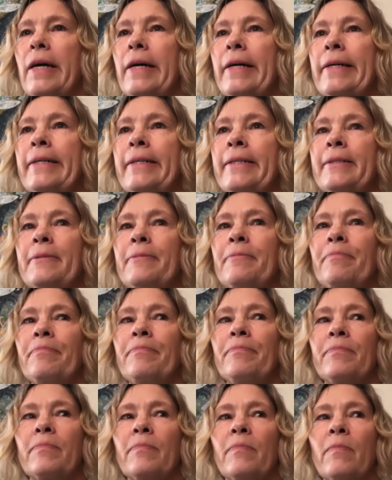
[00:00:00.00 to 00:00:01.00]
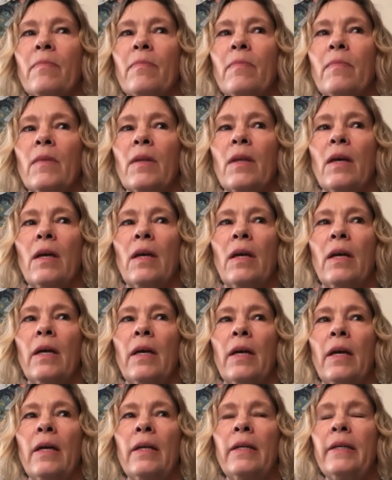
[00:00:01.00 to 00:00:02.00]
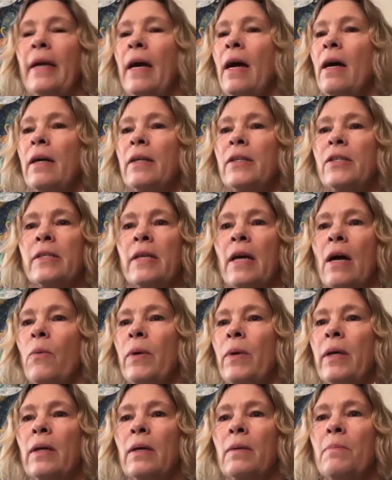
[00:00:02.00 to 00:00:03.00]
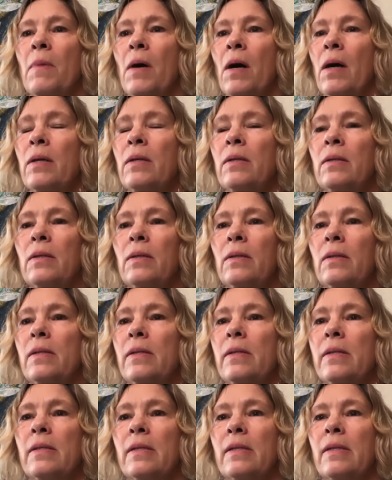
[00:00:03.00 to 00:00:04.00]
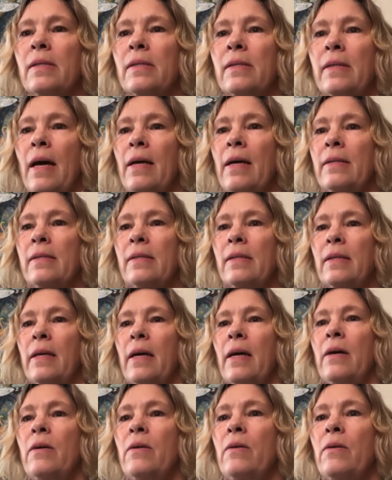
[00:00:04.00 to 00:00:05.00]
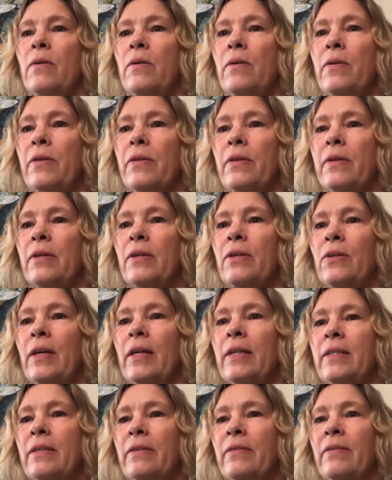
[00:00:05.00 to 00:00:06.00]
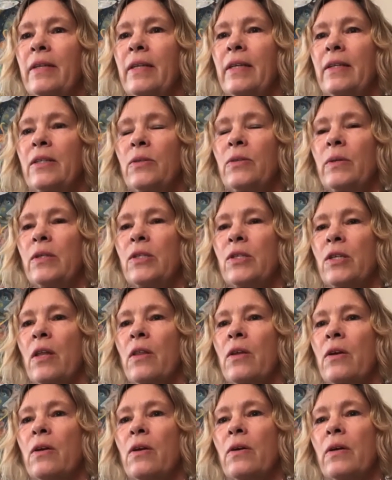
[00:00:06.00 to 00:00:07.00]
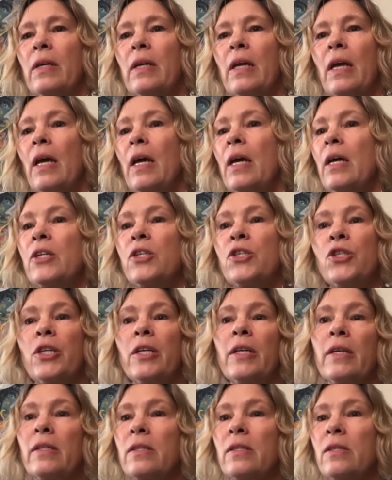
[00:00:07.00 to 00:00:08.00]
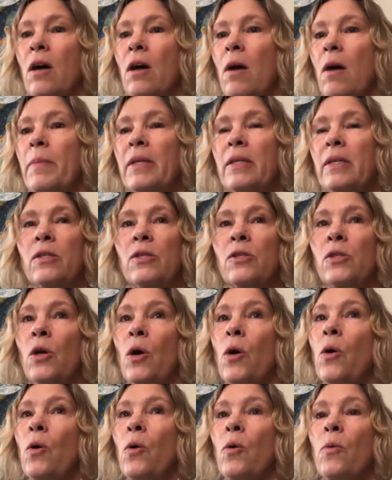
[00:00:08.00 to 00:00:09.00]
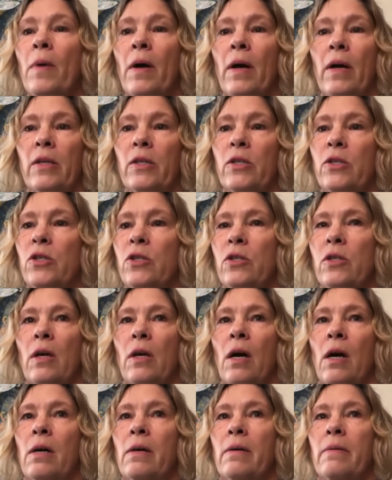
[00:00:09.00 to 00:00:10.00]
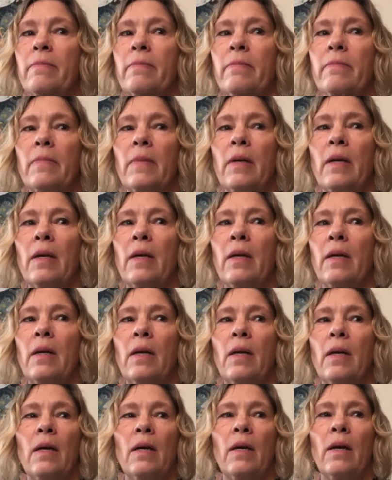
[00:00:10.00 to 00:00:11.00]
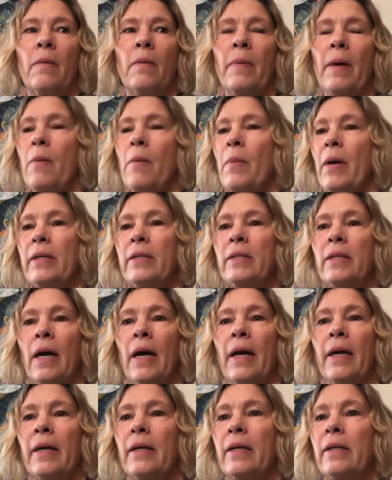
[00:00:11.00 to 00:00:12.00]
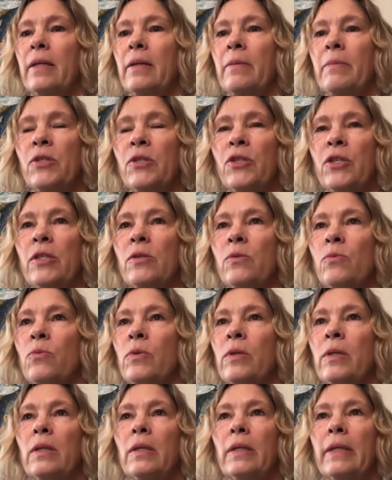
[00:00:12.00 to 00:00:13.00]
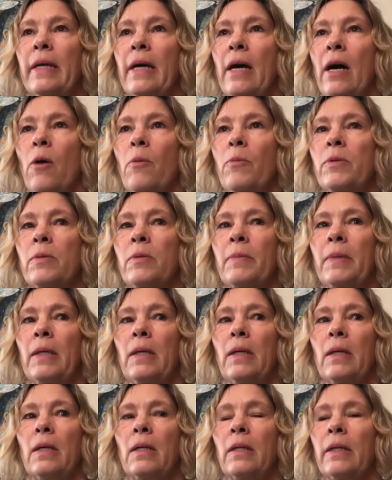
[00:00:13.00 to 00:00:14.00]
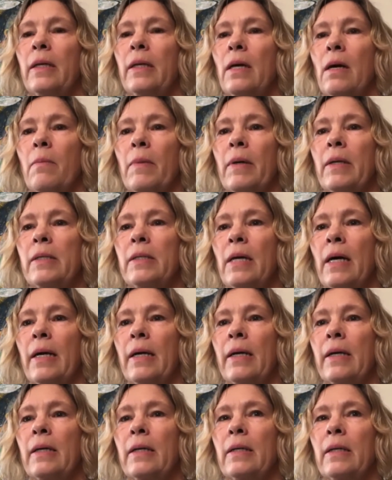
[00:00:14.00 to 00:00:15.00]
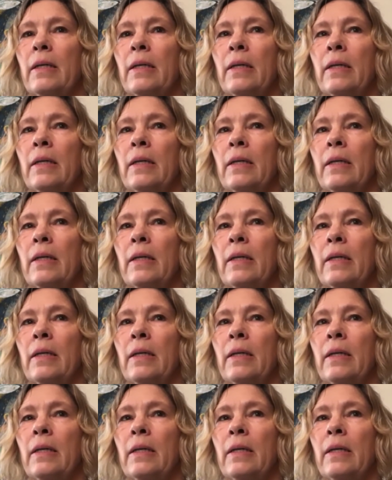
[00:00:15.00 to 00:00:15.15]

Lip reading: And just how we can model success and health and creativity to each other. And she has taught me so much about my diet, and she's really helped me clean up my diet.